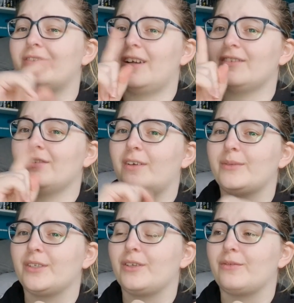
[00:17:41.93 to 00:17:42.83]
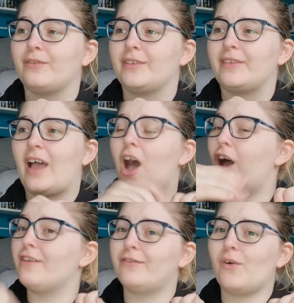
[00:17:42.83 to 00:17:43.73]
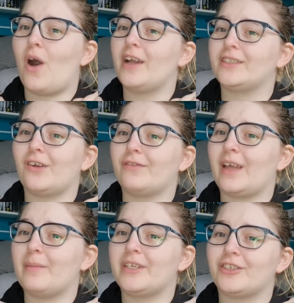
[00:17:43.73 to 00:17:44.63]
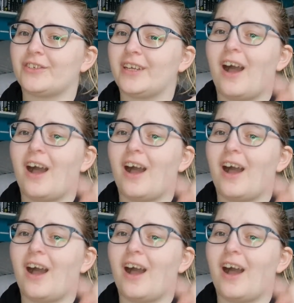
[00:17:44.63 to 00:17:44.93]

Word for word: Five Survive is a good one for that. I thought I solved that mystery,